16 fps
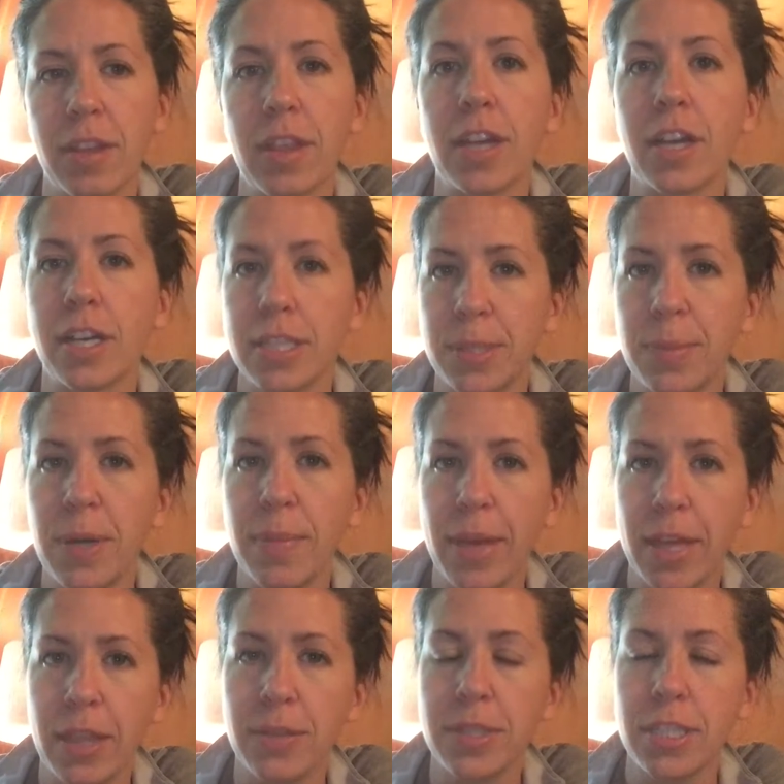the customer to
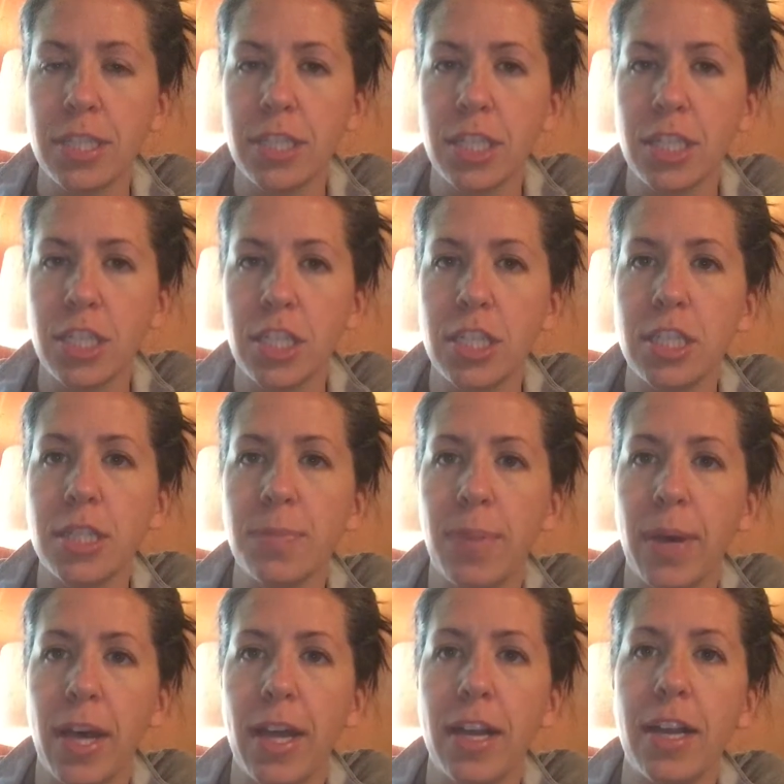make those decisions,
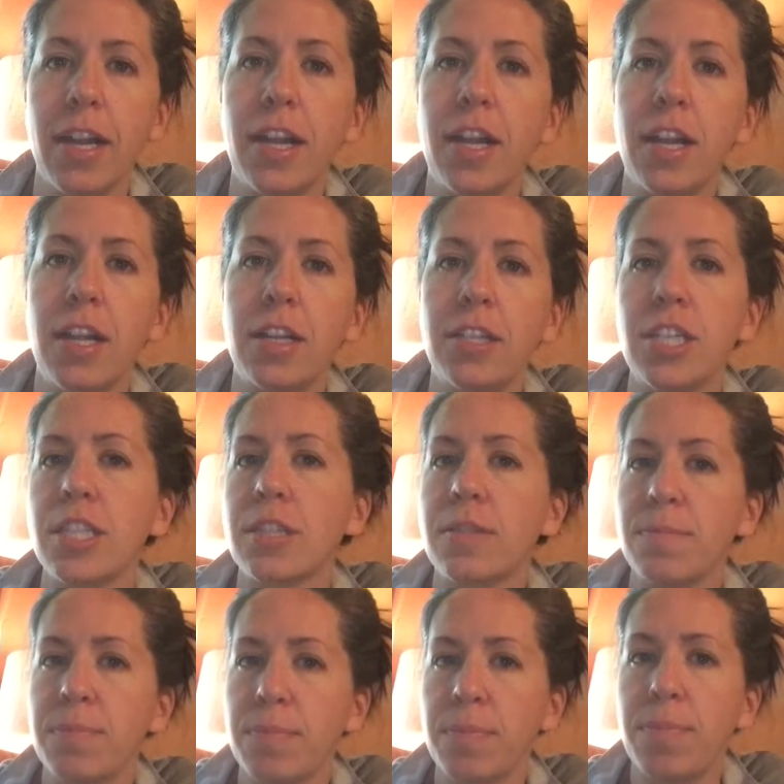but
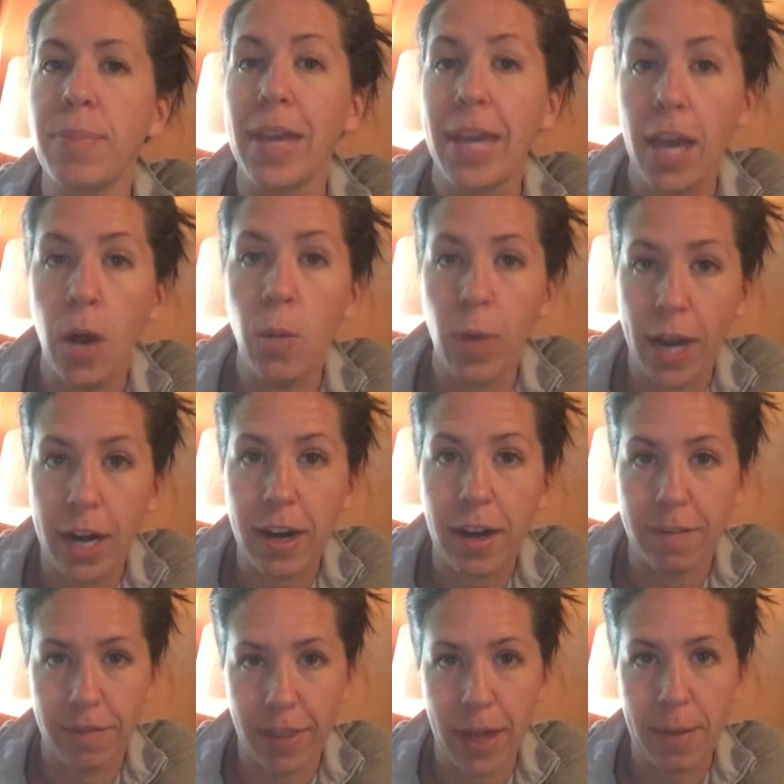just be aware
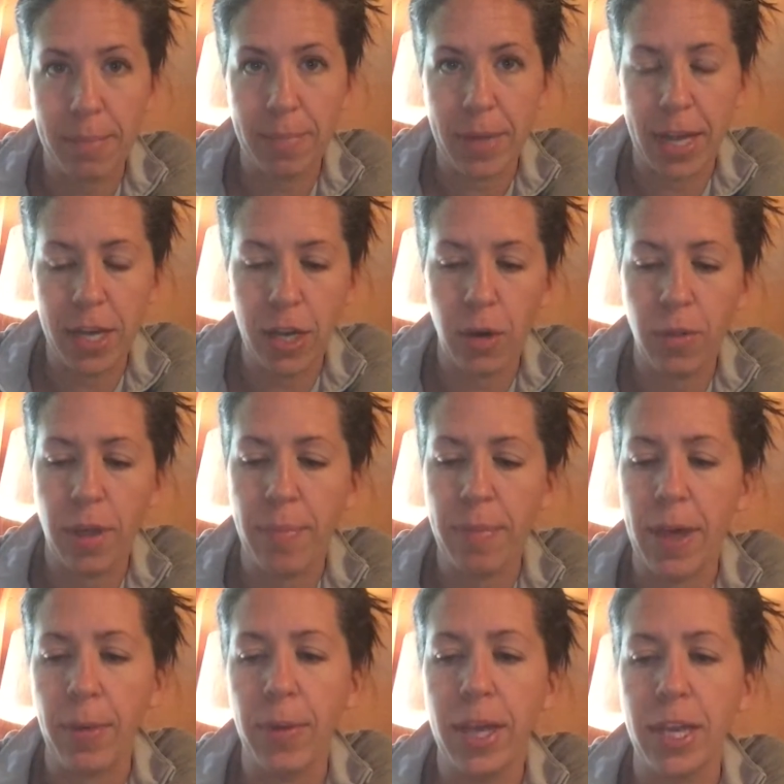of them and know them.
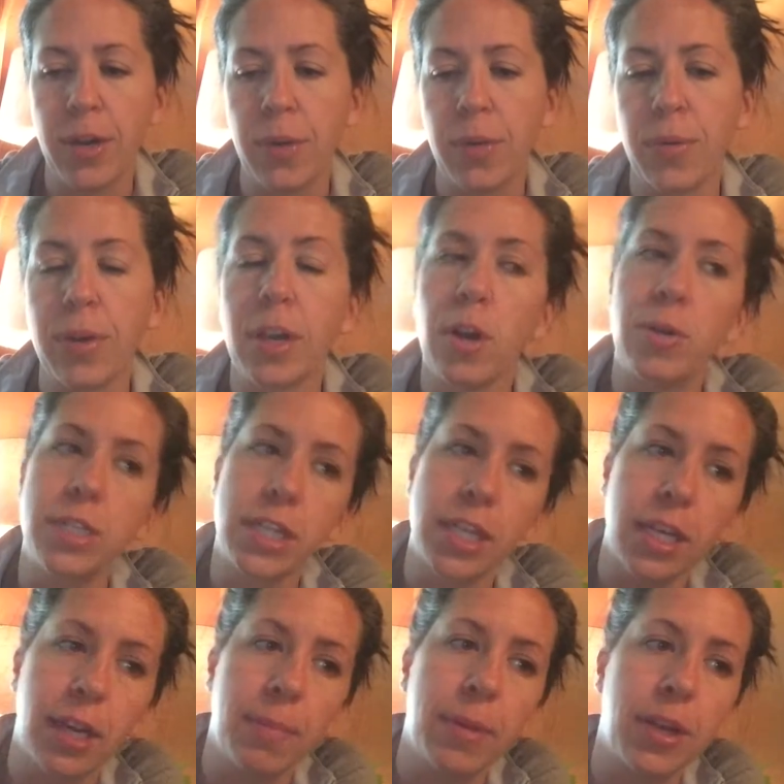That way you don't go to
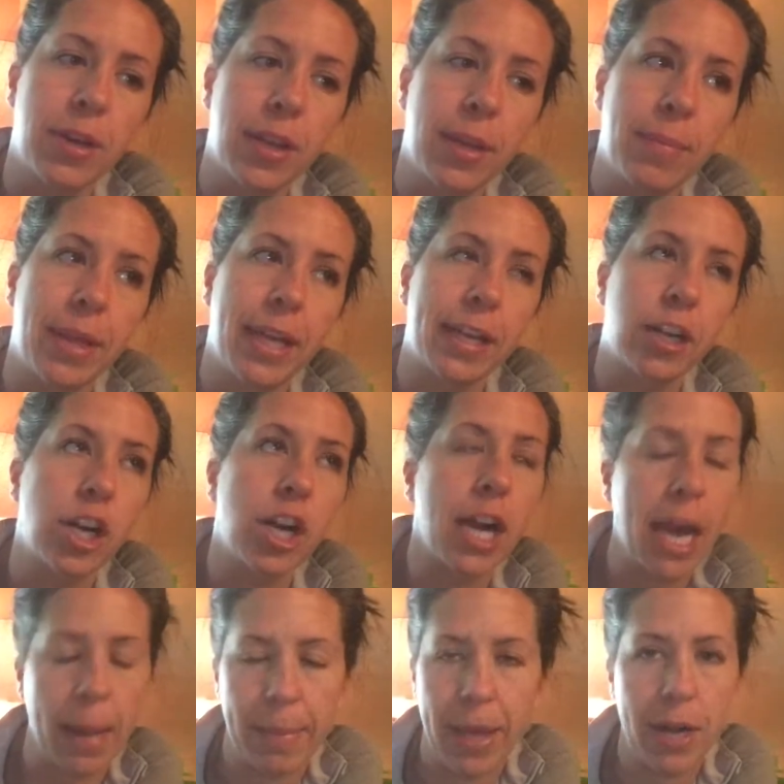the computer and then be like,
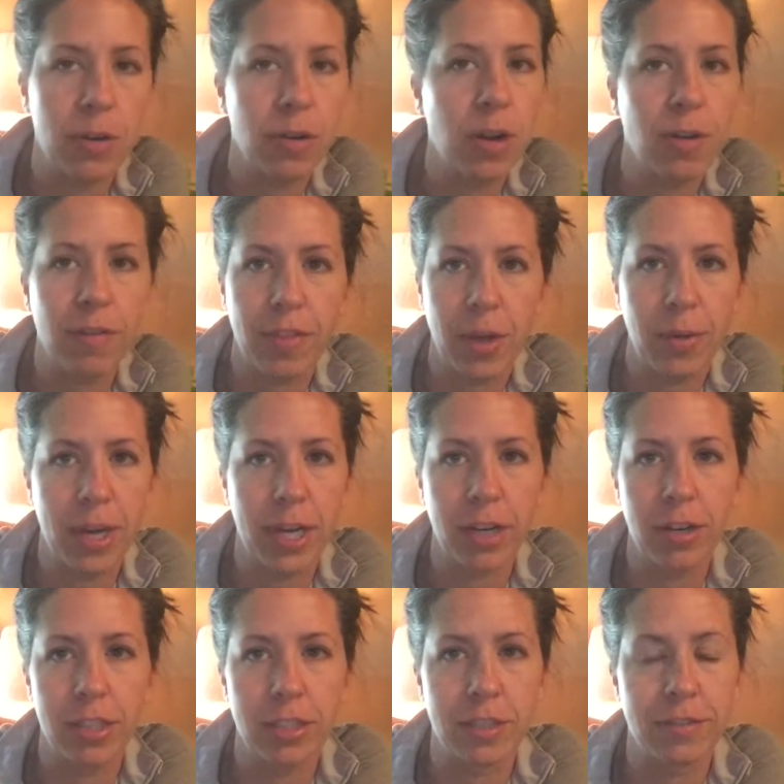crap, I don't know if they want it
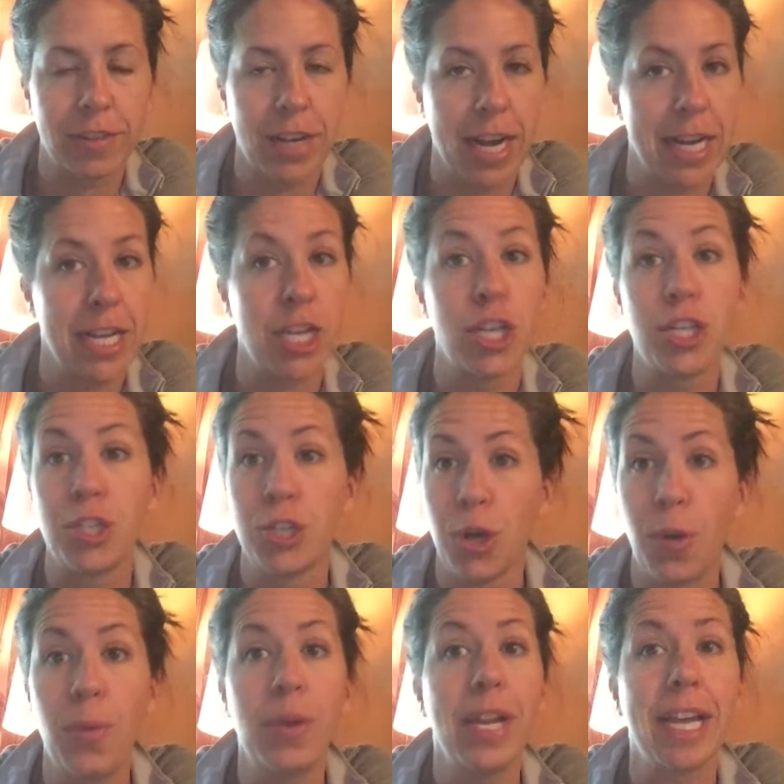grilled or fried.
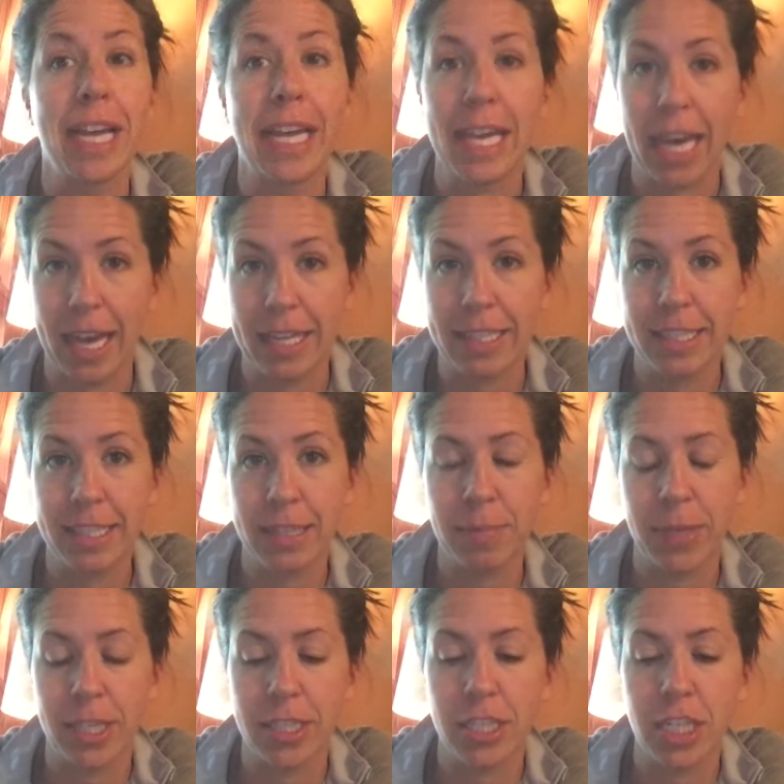Don't guess,
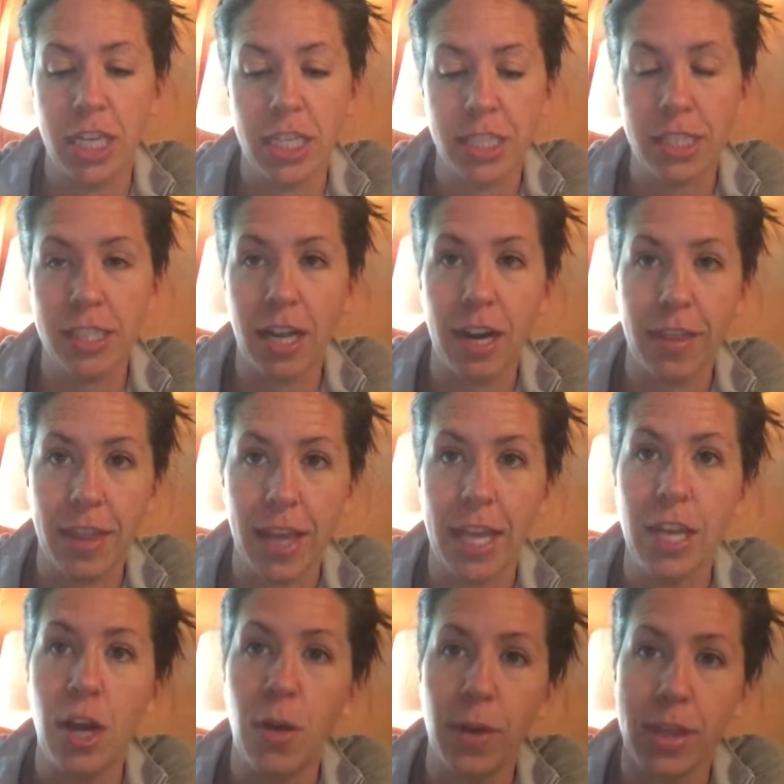because chances are
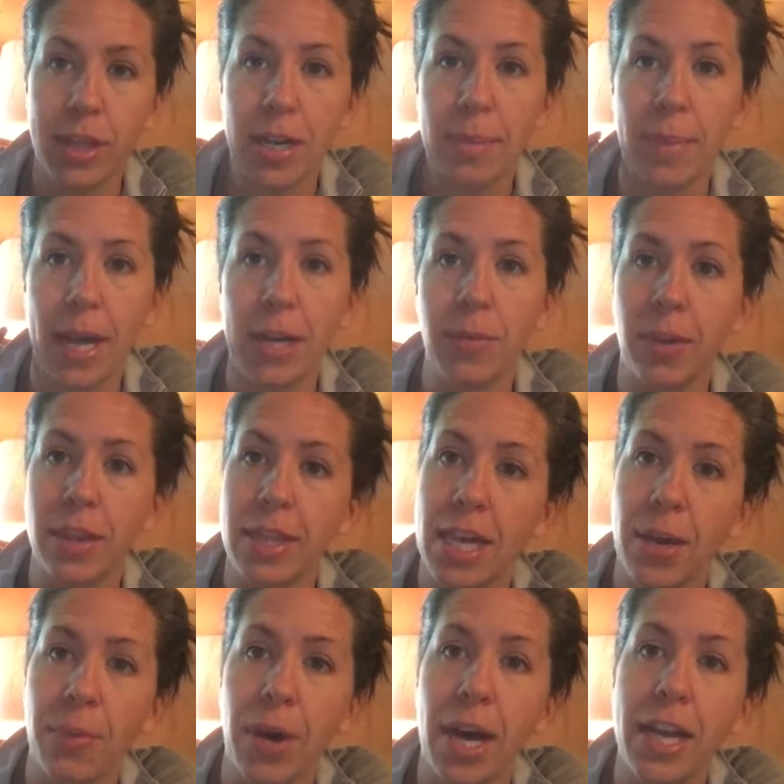they know in their mind what
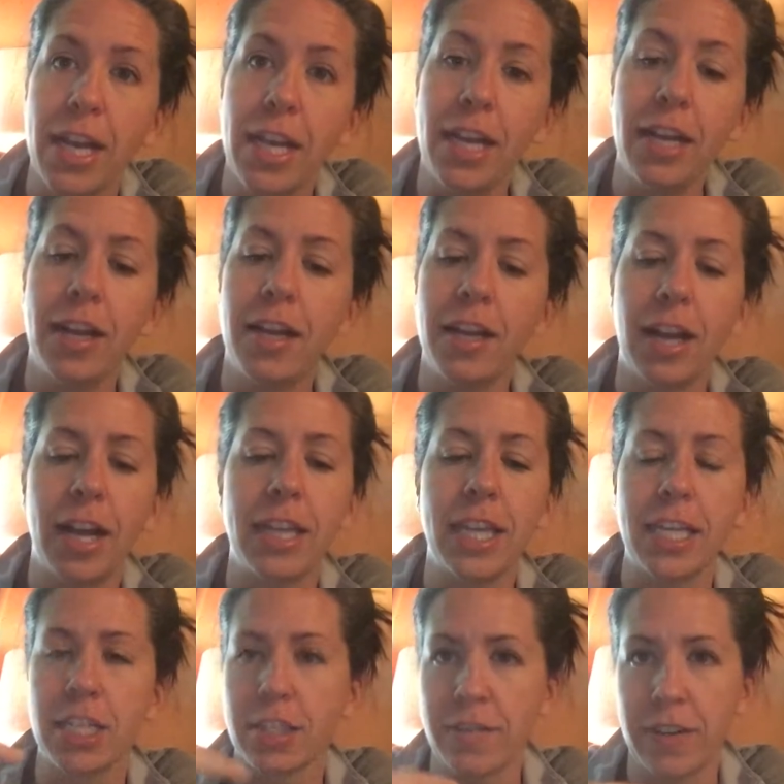they wanted and
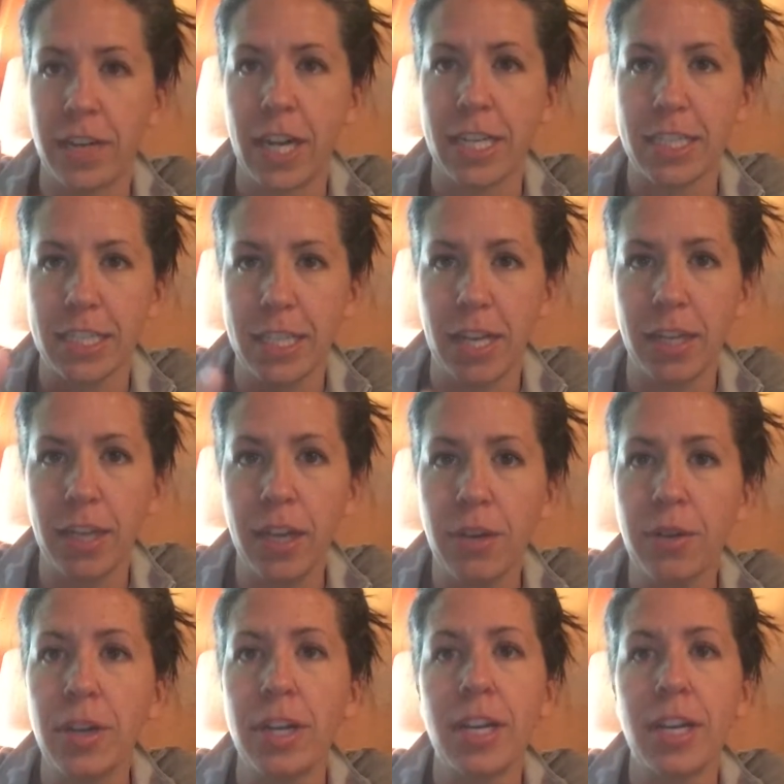they just forgot to tell you.